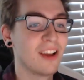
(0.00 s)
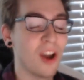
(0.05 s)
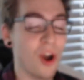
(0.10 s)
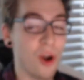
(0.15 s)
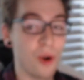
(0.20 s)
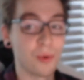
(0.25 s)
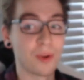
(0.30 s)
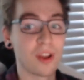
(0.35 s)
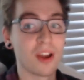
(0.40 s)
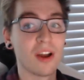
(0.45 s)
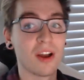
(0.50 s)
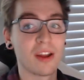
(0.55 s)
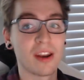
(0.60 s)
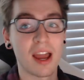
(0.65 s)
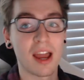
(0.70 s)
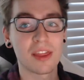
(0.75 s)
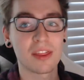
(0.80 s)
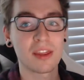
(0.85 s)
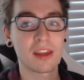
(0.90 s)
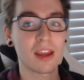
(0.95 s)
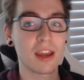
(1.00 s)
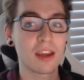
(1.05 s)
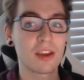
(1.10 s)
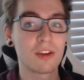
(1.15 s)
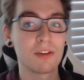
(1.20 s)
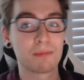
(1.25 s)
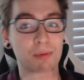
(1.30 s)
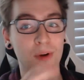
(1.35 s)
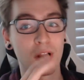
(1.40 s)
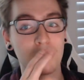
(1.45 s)
oh god, I think I
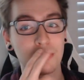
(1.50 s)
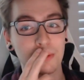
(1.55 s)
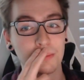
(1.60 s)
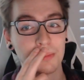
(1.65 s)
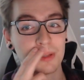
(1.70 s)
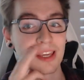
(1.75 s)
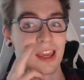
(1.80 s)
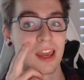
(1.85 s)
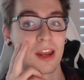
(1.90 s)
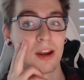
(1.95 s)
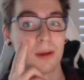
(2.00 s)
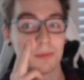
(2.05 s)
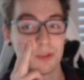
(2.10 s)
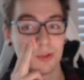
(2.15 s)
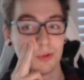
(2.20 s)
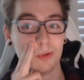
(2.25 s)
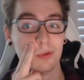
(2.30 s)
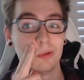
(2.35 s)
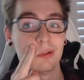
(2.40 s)
could probably get up to,